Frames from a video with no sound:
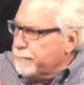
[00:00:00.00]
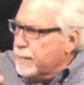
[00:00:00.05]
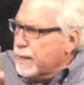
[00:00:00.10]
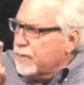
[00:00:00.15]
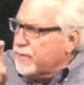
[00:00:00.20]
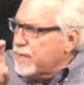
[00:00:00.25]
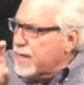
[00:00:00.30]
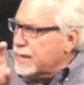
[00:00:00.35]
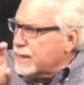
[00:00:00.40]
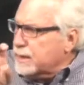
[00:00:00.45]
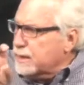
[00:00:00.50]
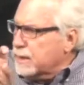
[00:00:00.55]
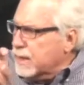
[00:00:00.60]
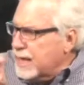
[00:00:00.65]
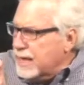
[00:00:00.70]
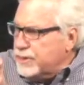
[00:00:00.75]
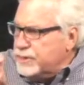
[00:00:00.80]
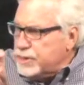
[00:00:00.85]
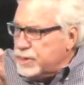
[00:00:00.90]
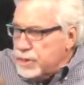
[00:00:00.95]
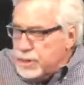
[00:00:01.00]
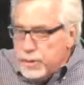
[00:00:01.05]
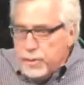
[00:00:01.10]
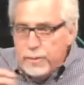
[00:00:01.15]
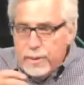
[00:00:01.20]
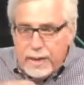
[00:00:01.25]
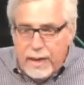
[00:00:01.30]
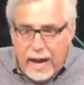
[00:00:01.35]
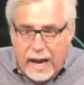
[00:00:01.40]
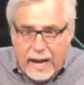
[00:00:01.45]
that unless
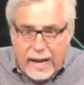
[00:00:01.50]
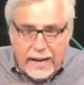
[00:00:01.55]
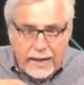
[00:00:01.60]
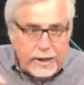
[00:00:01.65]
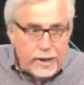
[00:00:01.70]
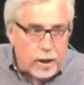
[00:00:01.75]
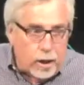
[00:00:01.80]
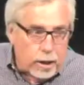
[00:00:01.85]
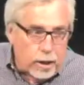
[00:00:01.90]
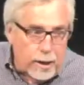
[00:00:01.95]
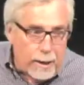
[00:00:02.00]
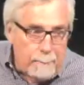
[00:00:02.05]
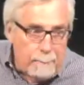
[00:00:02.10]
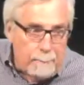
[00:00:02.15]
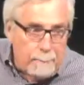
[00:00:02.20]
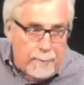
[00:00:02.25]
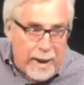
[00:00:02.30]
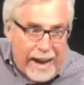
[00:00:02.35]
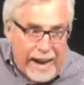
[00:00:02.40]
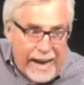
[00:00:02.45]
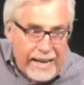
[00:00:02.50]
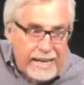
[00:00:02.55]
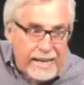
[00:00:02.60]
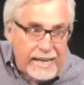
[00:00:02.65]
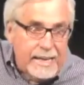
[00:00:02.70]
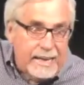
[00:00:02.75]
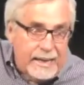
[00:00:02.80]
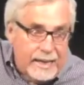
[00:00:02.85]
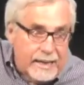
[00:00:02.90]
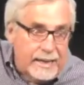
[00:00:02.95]
you and I are
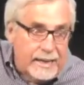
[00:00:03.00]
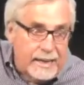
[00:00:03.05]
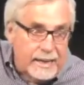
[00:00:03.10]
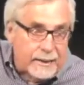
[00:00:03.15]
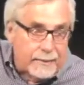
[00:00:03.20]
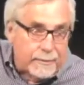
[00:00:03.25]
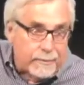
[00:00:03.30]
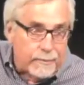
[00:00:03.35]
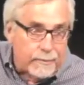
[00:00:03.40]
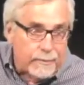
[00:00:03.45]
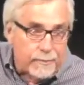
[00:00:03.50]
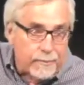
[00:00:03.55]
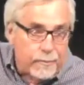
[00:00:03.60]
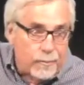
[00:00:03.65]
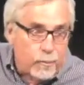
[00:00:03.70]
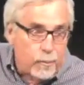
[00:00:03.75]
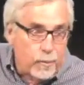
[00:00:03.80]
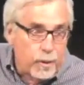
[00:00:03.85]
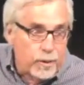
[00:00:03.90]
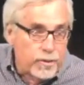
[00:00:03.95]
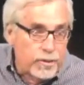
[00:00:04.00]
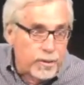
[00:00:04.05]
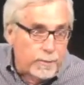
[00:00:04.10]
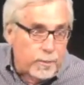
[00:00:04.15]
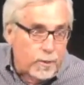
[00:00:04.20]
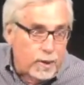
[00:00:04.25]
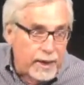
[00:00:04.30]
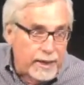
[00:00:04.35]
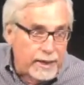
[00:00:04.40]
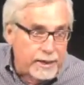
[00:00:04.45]
abiding in him, we're the
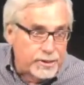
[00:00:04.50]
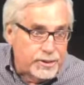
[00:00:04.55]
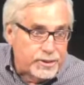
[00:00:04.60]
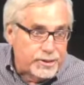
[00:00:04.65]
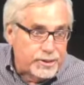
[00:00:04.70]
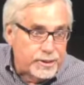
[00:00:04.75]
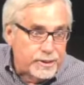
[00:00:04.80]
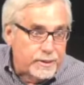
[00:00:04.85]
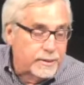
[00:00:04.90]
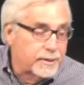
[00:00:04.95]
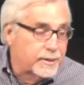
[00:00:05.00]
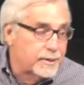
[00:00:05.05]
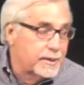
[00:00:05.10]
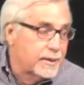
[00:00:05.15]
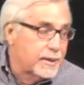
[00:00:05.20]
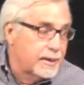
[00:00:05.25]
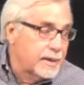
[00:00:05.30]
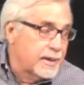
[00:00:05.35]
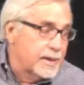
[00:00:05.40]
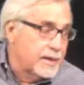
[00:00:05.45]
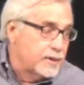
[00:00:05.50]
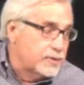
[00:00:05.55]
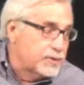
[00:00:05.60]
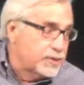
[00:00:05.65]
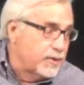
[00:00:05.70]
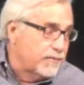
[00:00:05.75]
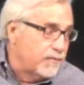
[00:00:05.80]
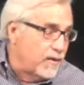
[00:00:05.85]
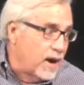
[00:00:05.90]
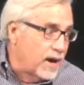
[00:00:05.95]
branch, He's
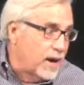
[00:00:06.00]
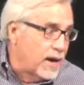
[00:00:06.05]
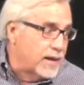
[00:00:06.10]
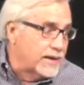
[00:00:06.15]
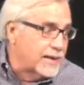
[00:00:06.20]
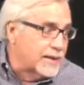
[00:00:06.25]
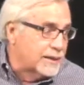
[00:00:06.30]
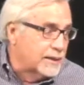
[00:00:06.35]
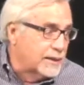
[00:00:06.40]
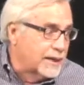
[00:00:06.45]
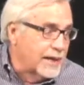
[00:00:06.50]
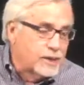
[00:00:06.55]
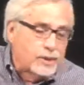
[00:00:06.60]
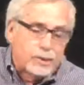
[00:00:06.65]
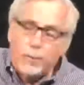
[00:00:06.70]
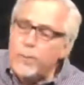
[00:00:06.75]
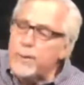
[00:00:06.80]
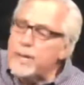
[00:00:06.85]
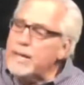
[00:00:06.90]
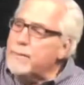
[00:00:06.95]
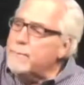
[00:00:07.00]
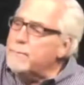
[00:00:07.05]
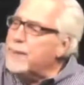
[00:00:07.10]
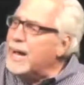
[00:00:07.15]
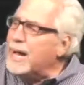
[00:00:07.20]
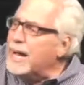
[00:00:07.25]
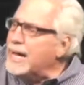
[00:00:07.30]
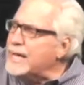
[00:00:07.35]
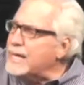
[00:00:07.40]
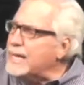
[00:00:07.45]
the vine. Unless we
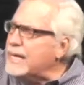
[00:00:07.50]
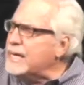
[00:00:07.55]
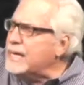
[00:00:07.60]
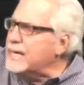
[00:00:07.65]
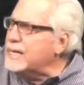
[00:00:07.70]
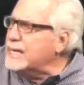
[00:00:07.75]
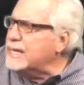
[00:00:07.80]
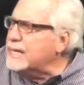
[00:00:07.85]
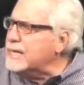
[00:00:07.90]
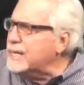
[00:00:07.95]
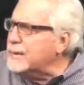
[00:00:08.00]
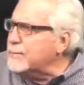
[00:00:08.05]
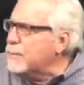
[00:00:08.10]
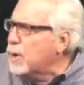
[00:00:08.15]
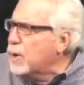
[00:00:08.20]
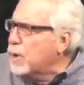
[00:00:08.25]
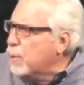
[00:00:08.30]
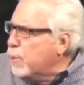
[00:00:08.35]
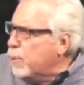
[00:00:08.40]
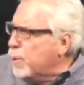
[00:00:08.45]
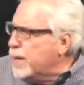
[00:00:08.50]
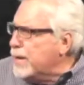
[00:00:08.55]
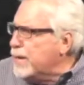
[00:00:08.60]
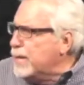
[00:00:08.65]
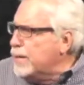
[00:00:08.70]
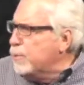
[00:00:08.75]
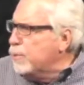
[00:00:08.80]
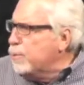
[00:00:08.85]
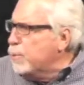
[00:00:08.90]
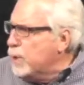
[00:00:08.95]
abide in Him,
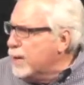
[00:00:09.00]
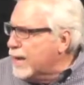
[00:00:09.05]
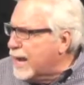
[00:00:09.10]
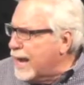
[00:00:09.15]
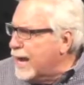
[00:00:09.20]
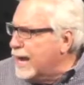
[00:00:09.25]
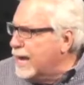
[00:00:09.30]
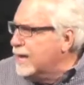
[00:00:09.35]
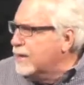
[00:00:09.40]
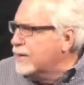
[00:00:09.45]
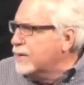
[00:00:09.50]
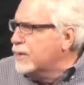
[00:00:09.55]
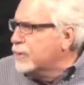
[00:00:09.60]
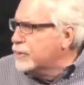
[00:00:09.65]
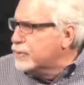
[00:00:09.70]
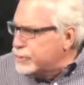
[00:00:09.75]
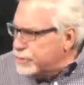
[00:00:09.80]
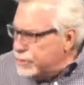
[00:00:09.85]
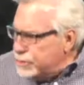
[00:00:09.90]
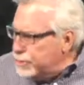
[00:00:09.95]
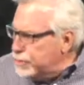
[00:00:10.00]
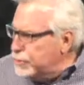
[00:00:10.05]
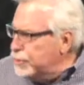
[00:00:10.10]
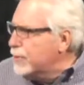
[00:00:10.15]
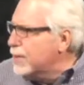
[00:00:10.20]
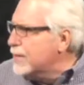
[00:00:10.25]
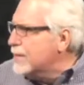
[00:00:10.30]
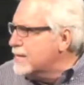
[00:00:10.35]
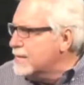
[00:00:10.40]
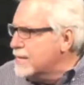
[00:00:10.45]
we can
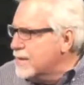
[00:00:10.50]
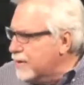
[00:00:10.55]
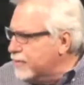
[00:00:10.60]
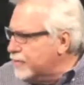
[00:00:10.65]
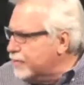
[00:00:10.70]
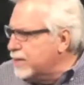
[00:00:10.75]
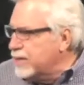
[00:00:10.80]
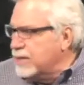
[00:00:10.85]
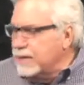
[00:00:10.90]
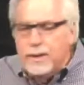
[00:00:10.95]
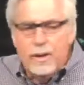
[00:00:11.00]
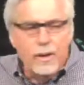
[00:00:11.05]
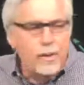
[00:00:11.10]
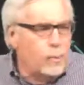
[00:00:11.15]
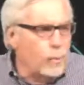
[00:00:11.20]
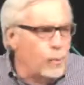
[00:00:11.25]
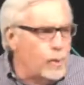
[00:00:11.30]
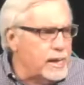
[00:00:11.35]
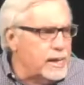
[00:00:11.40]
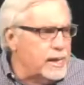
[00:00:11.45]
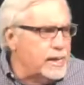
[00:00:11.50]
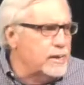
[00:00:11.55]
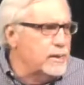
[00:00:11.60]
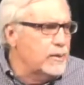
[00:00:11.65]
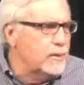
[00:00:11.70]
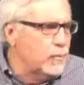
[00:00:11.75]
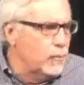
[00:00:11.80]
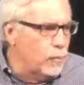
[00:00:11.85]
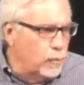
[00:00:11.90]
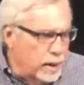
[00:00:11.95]
do nothing.
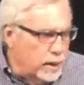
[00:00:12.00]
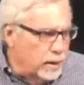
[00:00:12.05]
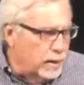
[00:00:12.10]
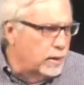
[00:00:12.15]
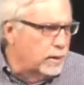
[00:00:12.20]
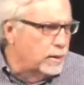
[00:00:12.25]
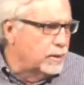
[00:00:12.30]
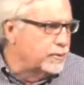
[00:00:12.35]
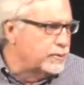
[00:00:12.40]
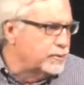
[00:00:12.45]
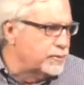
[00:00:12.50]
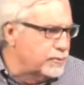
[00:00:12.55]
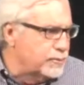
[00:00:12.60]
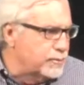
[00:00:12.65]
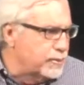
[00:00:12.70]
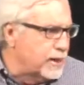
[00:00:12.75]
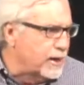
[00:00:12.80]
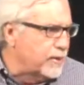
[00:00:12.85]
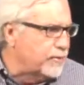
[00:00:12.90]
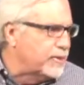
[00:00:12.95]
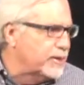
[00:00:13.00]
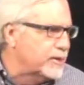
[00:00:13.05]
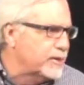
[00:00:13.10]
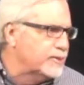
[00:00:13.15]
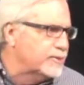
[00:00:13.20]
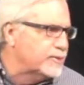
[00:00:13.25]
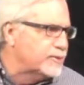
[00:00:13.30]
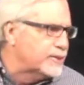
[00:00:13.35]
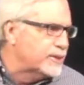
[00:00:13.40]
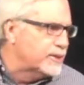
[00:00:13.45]
We will do
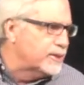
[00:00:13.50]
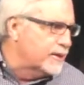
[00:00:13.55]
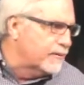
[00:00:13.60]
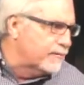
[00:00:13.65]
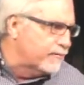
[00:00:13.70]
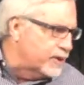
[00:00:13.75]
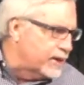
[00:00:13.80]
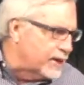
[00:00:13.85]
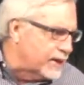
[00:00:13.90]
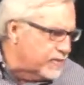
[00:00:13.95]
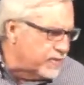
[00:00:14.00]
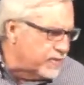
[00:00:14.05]
nothing significant.